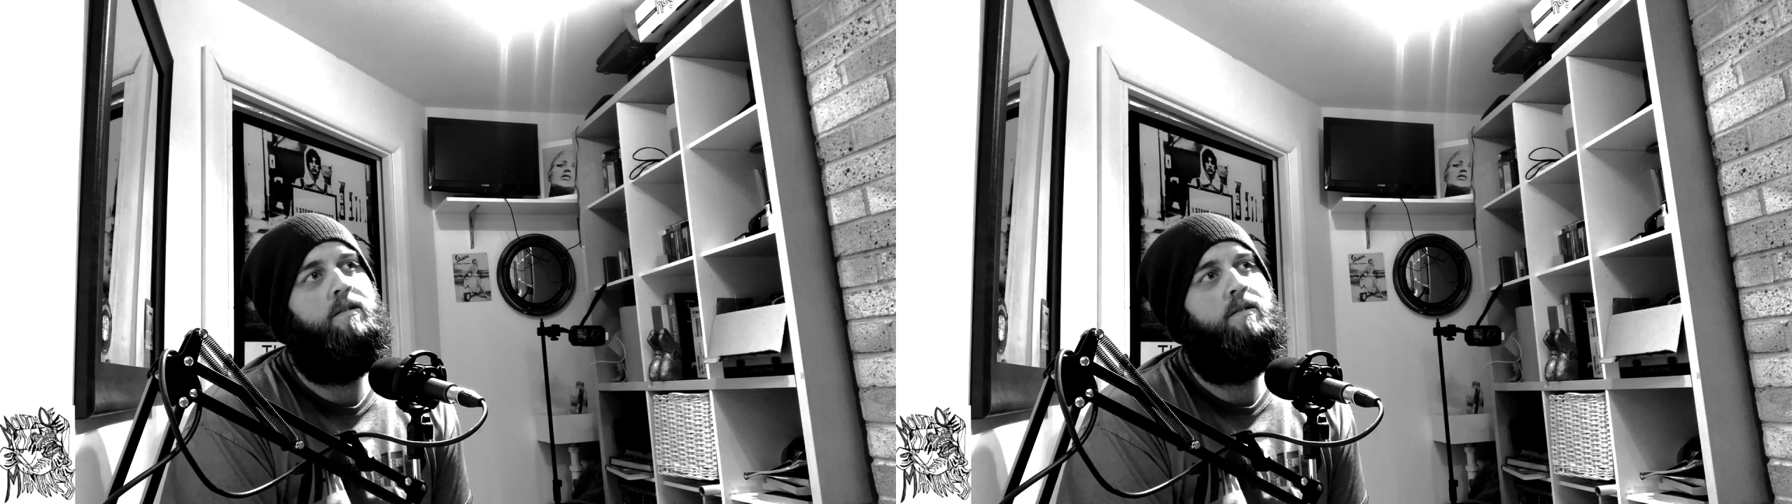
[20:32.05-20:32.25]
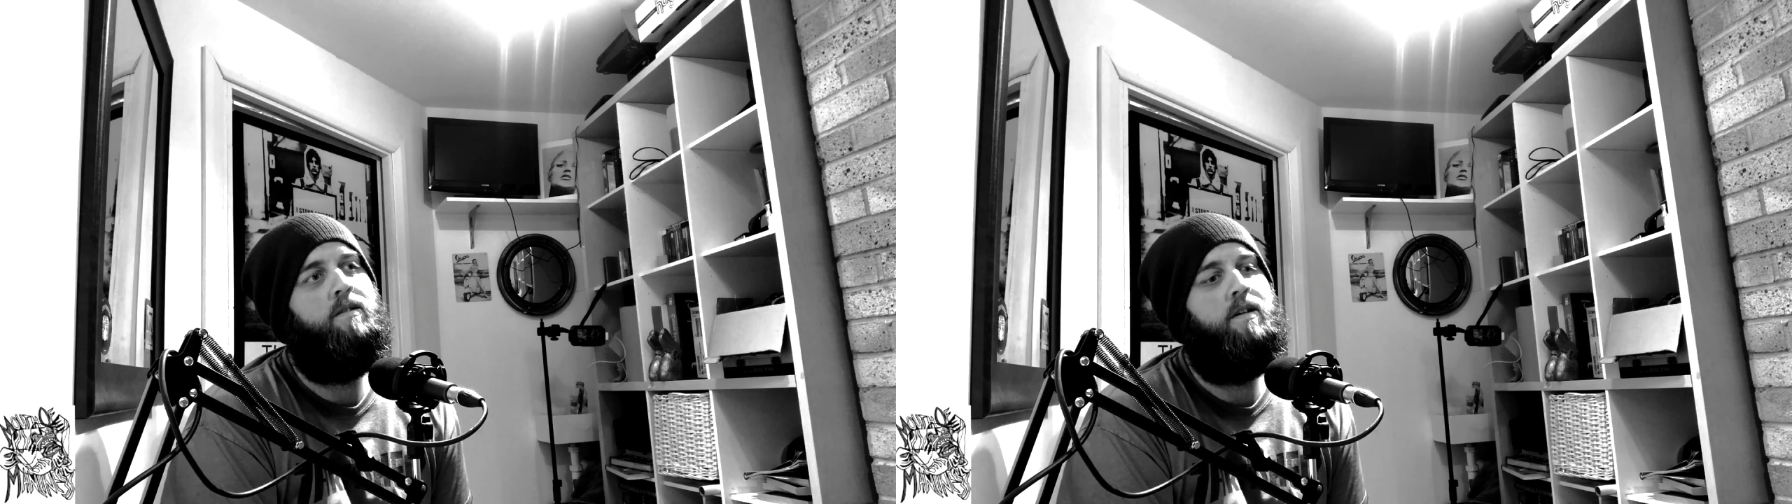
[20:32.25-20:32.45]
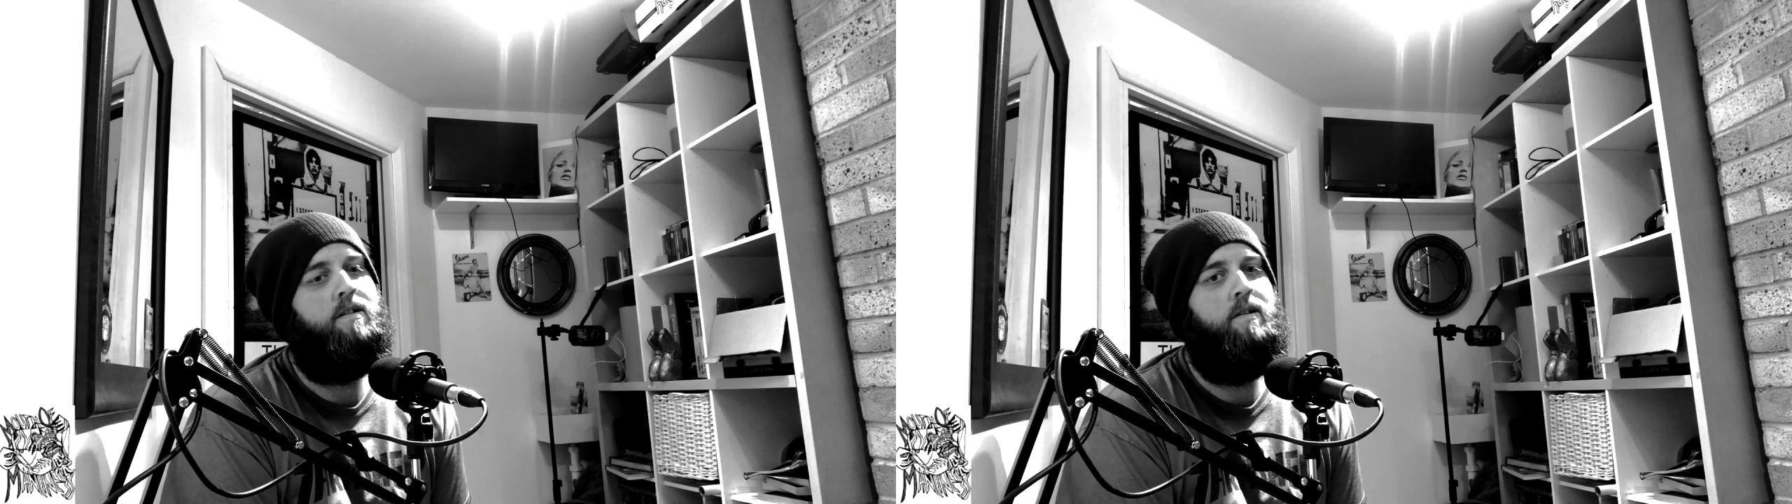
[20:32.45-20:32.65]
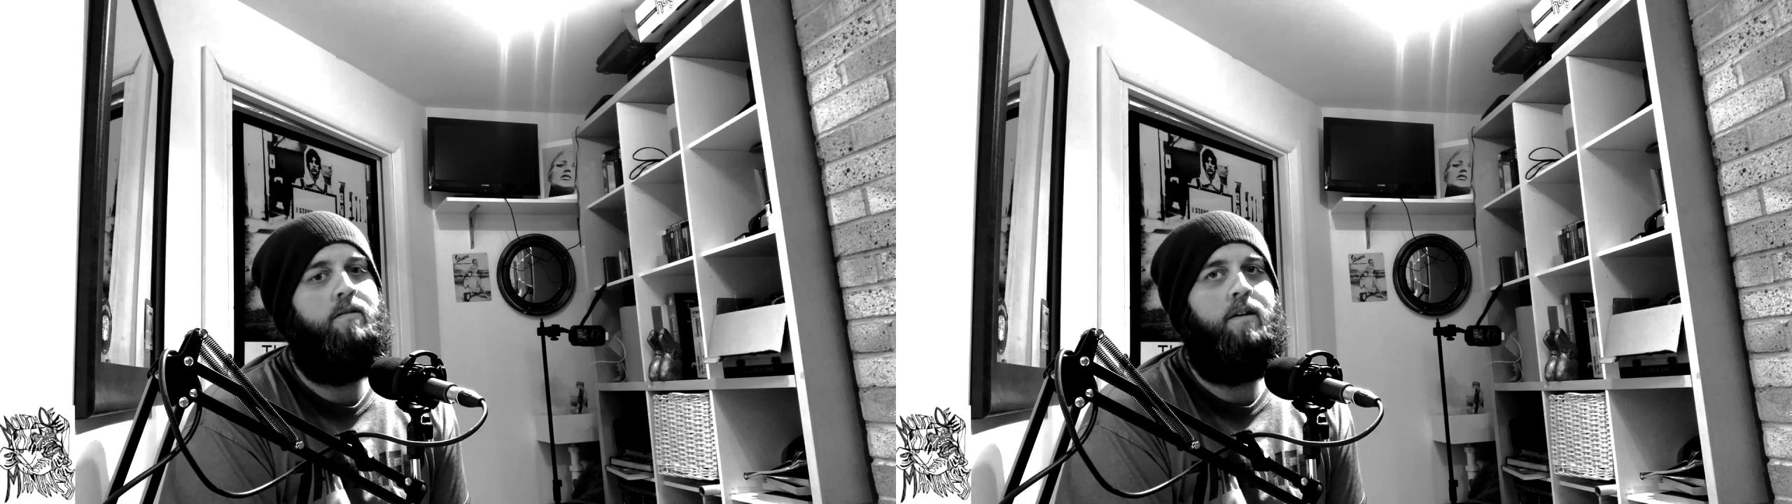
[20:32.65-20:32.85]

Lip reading: Because I still